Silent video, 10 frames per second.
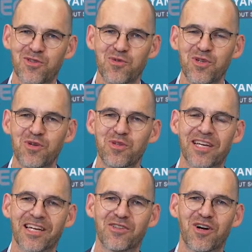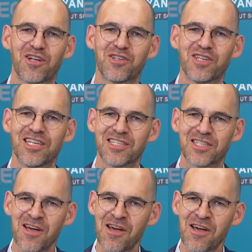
2 new technologies,